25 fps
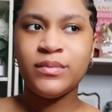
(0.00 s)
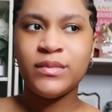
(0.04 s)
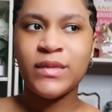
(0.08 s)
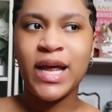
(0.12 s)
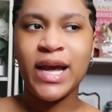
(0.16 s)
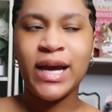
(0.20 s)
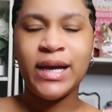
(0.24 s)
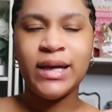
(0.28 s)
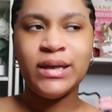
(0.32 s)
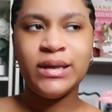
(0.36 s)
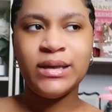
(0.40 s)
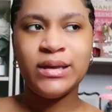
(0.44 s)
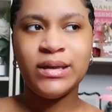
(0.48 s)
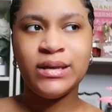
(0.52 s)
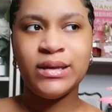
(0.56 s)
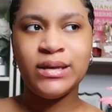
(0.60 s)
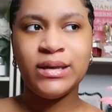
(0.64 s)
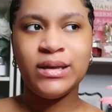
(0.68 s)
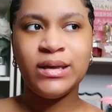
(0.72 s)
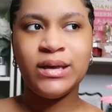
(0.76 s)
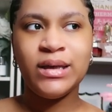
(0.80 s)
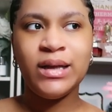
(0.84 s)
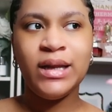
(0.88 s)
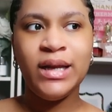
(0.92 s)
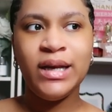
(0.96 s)
like
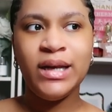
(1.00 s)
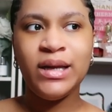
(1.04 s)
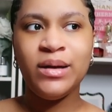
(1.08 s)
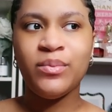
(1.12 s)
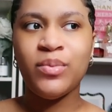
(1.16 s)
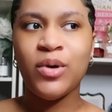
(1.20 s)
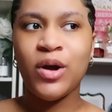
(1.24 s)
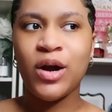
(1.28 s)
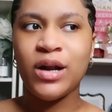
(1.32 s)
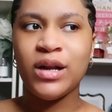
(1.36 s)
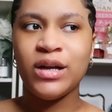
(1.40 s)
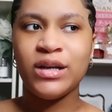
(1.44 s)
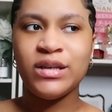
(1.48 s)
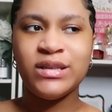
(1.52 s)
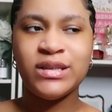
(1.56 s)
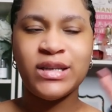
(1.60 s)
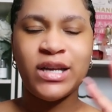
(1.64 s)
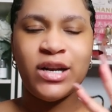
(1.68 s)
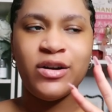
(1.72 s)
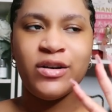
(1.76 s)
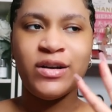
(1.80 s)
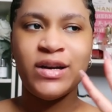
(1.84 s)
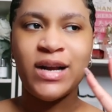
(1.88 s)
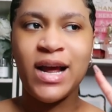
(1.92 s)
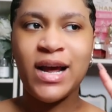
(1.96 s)
cleaning products
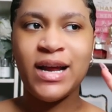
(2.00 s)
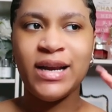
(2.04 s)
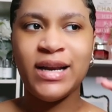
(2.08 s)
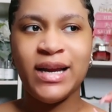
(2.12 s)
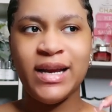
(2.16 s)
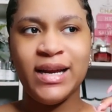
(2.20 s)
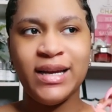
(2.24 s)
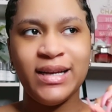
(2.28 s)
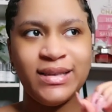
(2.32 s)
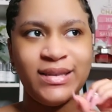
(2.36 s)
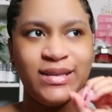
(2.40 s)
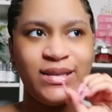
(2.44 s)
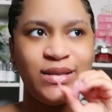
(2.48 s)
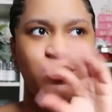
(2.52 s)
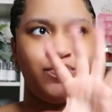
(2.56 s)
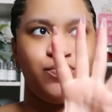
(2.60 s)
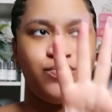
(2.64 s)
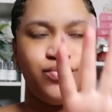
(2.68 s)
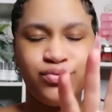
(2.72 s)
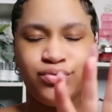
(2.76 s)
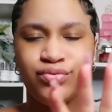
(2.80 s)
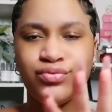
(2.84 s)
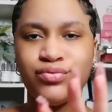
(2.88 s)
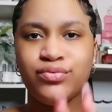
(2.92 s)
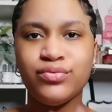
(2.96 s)
that are not as
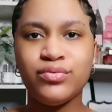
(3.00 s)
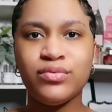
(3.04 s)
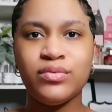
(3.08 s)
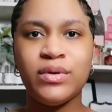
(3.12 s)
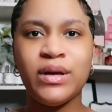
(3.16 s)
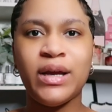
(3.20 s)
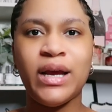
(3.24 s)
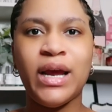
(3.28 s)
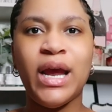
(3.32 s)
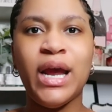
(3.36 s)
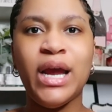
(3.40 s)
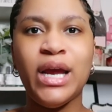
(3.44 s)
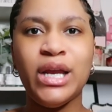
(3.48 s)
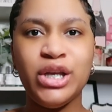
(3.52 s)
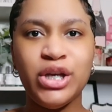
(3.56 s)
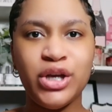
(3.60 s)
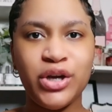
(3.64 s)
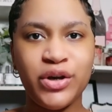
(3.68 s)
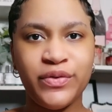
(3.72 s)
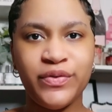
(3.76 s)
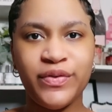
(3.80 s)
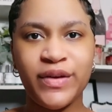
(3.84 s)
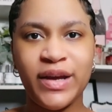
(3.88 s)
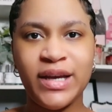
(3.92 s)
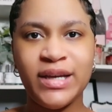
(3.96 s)
in
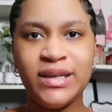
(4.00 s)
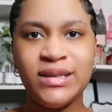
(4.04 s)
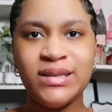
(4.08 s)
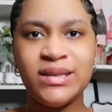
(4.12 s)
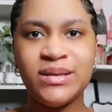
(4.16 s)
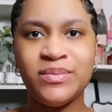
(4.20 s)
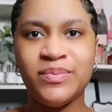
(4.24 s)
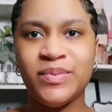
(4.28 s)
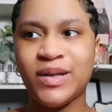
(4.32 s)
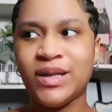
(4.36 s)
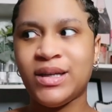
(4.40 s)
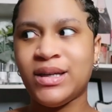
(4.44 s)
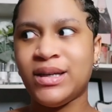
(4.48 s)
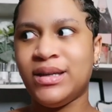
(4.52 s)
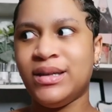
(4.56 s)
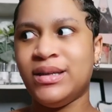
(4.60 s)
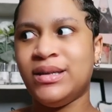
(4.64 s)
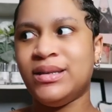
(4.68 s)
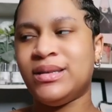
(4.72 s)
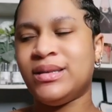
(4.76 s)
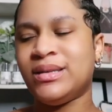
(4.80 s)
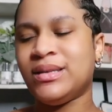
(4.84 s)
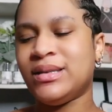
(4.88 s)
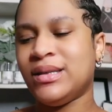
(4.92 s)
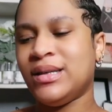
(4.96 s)
your face,
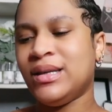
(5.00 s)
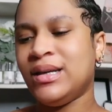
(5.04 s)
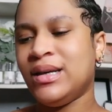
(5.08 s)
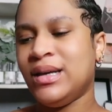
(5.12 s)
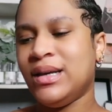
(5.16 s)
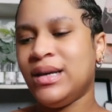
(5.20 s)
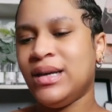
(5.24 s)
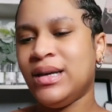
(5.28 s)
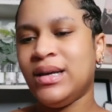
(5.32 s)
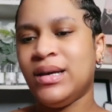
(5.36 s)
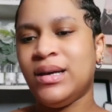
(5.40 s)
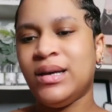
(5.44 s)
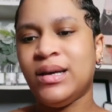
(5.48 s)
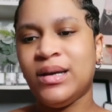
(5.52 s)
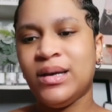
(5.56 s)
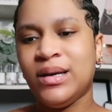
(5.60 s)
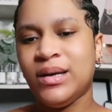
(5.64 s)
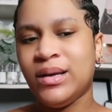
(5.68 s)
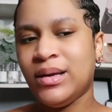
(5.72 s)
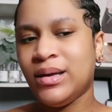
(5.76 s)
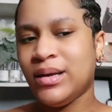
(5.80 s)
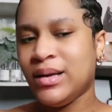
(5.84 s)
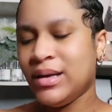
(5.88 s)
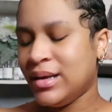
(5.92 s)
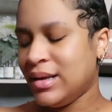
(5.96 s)
because
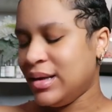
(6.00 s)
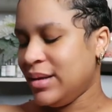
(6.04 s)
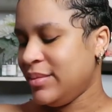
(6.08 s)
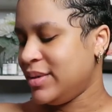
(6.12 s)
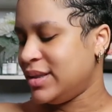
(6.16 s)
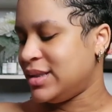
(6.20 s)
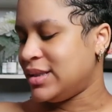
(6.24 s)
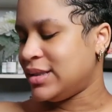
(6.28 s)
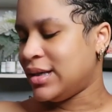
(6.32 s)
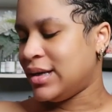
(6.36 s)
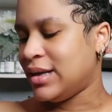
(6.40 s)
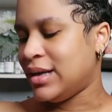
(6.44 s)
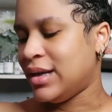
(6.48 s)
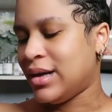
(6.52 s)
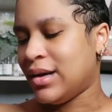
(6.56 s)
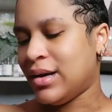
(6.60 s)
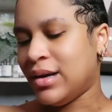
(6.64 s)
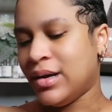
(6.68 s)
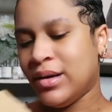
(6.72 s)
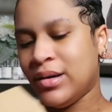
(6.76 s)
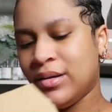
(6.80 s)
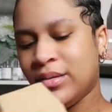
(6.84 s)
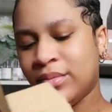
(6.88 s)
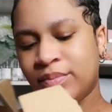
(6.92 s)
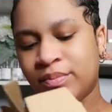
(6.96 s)
Let me tell
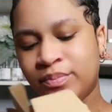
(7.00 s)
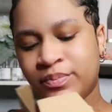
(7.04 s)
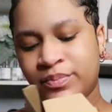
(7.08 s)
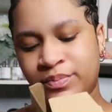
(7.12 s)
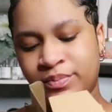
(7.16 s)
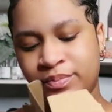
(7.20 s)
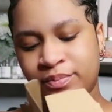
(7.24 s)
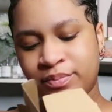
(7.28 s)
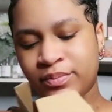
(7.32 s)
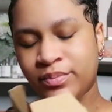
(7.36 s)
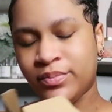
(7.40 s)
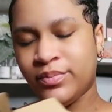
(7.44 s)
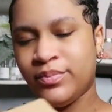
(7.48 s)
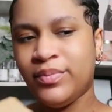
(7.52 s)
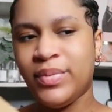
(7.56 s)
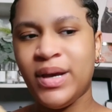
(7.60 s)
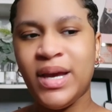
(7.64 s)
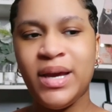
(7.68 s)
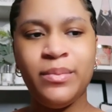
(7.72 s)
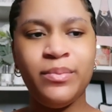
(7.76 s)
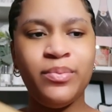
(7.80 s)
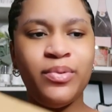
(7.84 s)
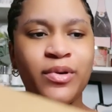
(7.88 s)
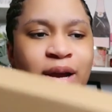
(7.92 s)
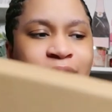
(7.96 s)
y'all.
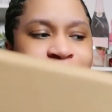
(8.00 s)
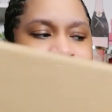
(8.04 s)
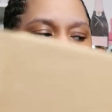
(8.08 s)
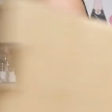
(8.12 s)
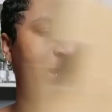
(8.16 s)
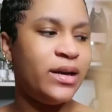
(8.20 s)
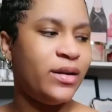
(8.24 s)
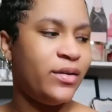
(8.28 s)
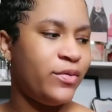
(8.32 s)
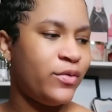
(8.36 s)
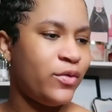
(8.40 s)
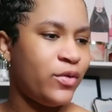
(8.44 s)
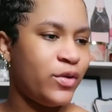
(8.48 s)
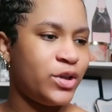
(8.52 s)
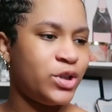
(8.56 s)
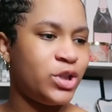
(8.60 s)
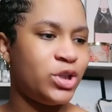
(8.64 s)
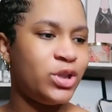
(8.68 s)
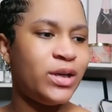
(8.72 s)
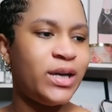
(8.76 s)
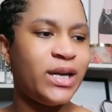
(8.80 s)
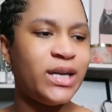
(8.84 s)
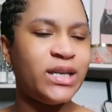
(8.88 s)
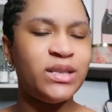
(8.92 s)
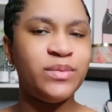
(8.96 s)
Being pregnant, of
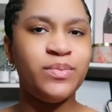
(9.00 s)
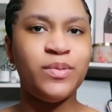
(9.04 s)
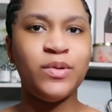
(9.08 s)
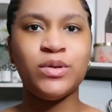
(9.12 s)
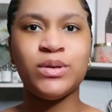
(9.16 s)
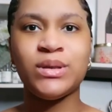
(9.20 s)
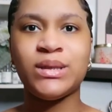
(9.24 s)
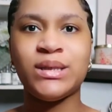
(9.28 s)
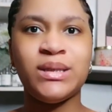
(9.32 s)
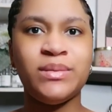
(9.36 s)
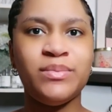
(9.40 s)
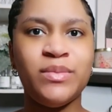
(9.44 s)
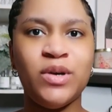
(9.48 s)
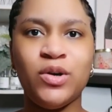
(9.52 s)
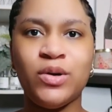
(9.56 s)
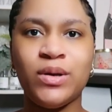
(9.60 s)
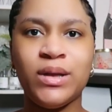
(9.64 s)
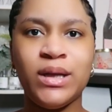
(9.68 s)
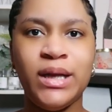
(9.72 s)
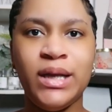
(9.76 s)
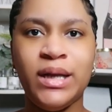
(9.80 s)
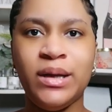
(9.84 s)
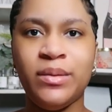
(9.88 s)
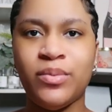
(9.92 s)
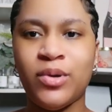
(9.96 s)
course, you're not supposed to smell
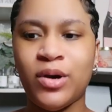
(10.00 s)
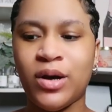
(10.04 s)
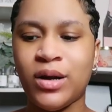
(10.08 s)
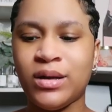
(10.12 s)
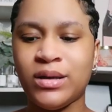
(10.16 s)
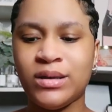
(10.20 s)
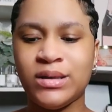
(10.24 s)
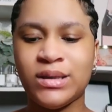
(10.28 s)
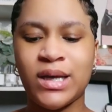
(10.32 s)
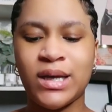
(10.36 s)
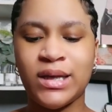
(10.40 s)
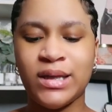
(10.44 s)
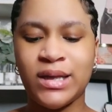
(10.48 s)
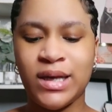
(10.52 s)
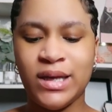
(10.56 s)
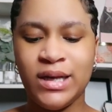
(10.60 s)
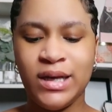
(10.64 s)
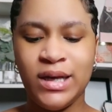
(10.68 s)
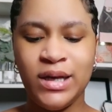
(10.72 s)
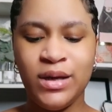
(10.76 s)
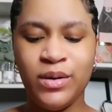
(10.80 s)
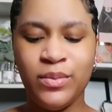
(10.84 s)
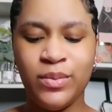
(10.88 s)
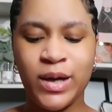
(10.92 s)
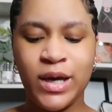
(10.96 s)
cleaning products like
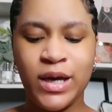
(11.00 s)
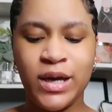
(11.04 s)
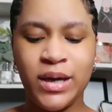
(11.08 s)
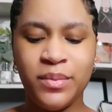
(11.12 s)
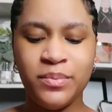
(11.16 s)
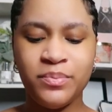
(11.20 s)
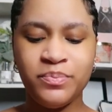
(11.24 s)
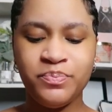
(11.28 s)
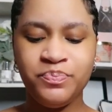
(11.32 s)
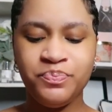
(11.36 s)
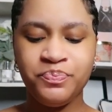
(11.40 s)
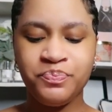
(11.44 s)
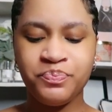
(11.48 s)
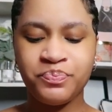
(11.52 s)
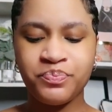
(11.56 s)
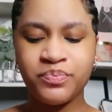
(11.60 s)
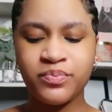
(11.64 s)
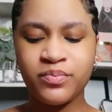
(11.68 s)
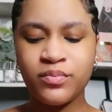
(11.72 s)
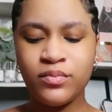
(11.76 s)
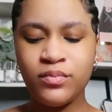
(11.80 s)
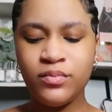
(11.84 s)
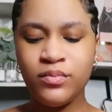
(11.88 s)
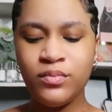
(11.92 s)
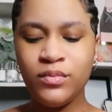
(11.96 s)
that anyway.
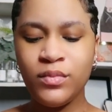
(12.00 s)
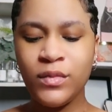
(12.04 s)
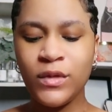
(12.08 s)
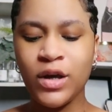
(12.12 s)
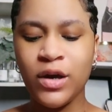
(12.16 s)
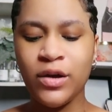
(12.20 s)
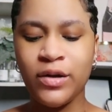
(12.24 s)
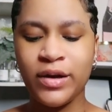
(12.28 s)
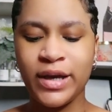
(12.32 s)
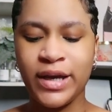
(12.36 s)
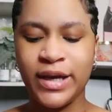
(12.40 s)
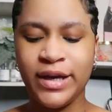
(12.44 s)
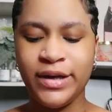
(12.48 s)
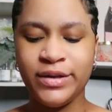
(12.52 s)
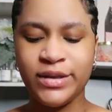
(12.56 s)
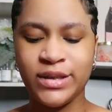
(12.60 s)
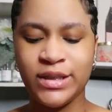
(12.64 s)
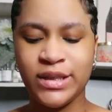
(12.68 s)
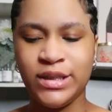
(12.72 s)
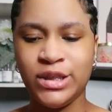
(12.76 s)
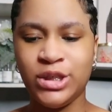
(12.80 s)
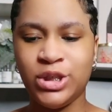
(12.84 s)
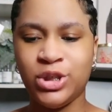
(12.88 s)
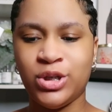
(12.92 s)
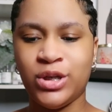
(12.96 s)
Okay,
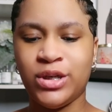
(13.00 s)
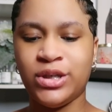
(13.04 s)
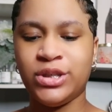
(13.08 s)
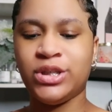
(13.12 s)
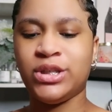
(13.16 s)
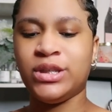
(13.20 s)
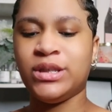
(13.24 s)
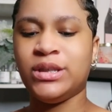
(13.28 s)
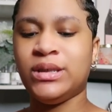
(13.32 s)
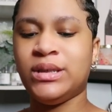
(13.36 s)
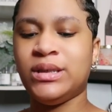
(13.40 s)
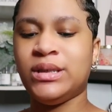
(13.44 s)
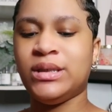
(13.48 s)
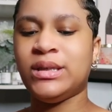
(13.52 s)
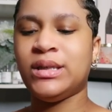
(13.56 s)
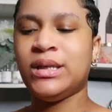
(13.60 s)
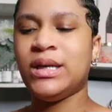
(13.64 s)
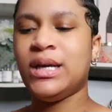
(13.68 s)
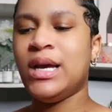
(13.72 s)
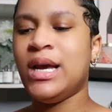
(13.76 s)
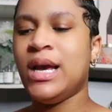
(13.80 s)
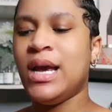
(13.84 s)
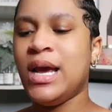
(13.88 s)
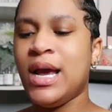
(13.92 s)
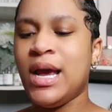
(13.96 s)
here's the instructions.
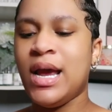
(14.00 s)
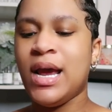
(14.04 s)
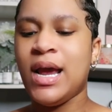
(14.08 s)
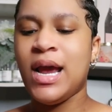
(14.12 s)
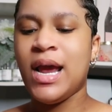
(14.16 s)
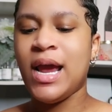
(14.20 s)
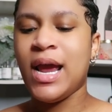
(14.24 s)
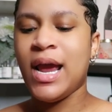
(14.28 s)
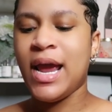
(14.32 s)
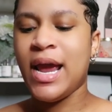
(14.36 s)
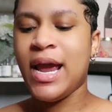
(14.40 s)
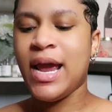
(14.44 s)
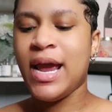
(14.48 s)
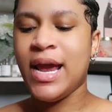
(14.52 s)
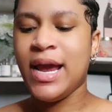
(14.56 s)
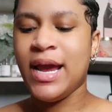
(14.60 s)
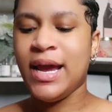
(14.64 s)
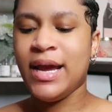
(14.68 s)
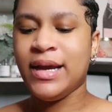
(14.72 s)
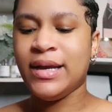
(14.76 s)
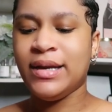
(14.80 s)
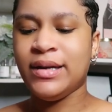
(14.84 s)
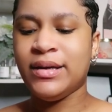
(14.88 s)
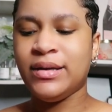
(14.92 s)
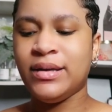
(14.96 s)

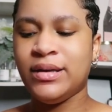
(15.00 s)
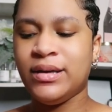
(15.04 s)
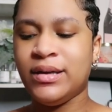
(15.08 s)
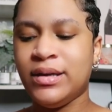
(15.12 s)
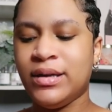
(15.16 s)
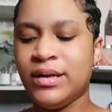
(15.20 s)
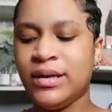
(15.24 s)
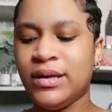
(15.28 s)
And